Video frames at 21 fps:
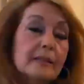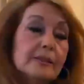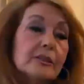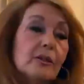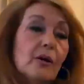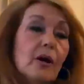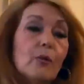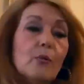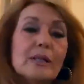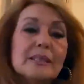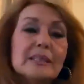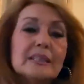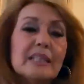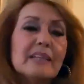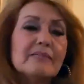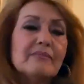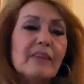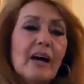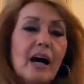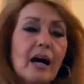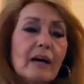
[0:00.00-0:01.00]
So I wasn't
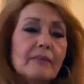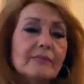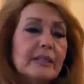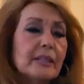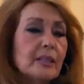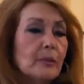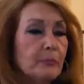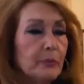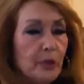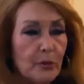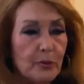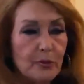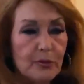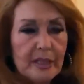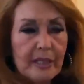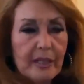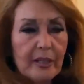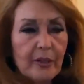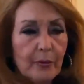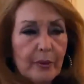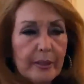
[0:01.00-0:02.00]
involved in the
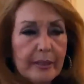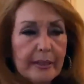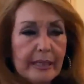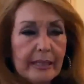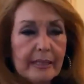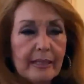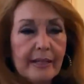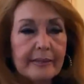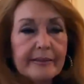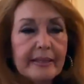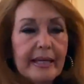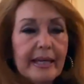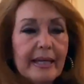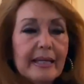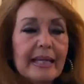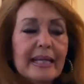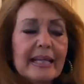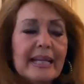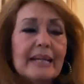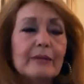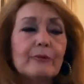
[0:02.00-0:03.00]
music or anything like that.
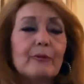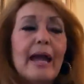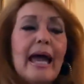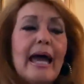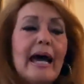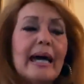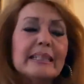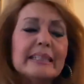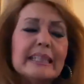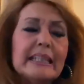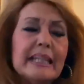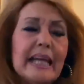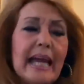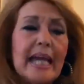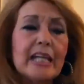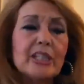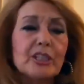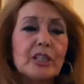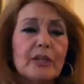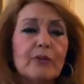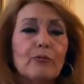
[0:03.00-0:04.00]
And I didn't
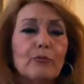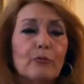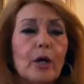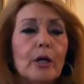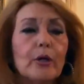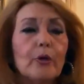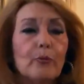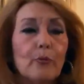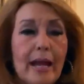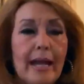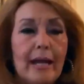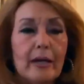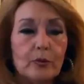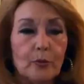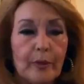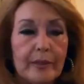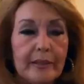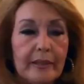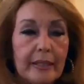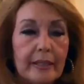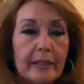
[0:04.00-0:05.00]
actually run around
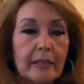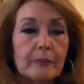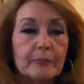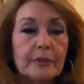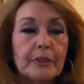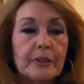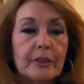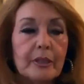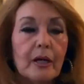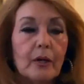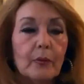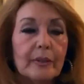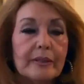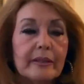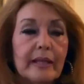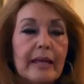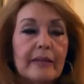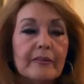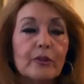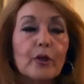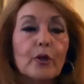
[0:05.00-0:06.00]
with him,
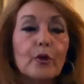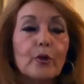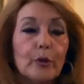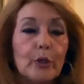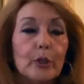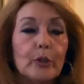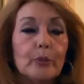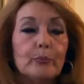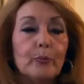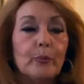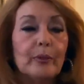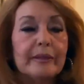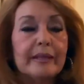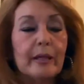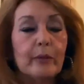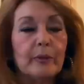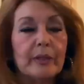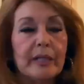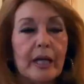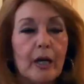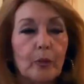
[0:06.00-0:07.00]
in group when
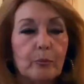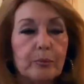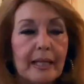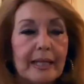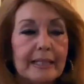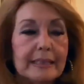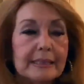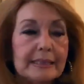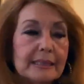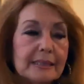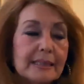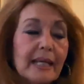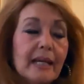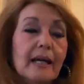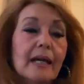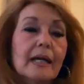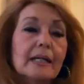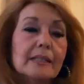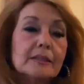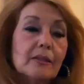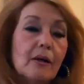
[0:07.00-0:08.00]
they would go places.
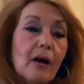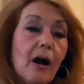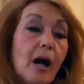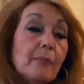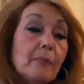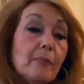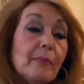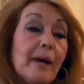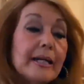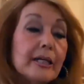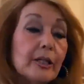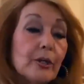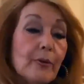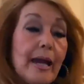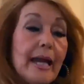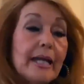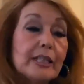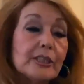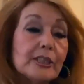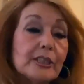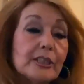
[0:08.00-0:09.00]
So all my
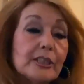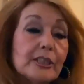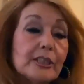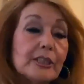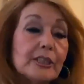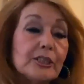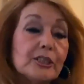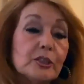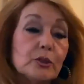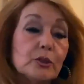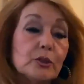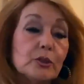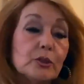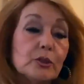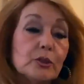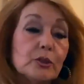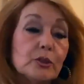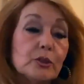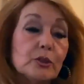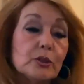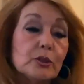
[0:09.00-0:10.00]
interactions
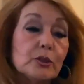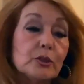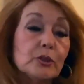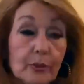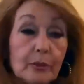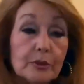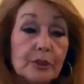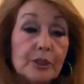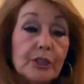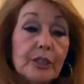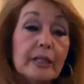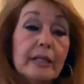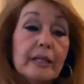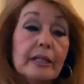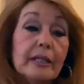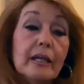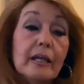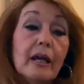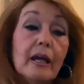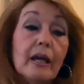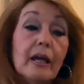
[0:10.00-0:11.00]
were either at the Circle
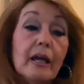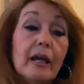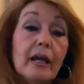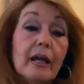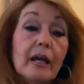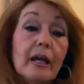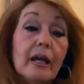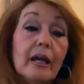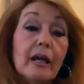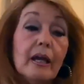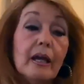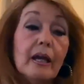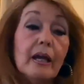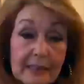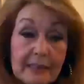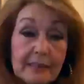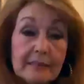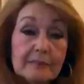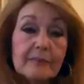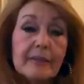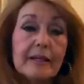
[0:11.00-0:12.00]
G or at
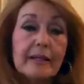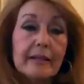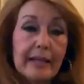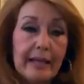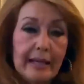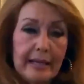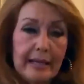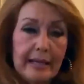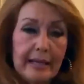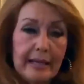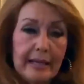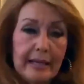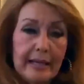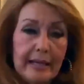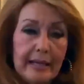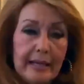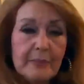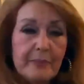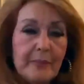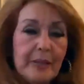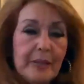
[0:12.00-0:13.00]
Graceland
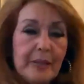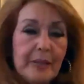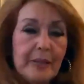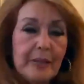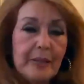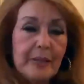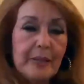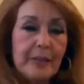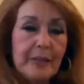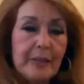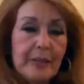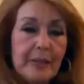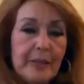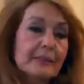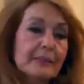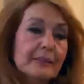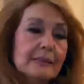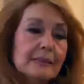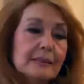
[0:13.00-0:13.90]
as a family member.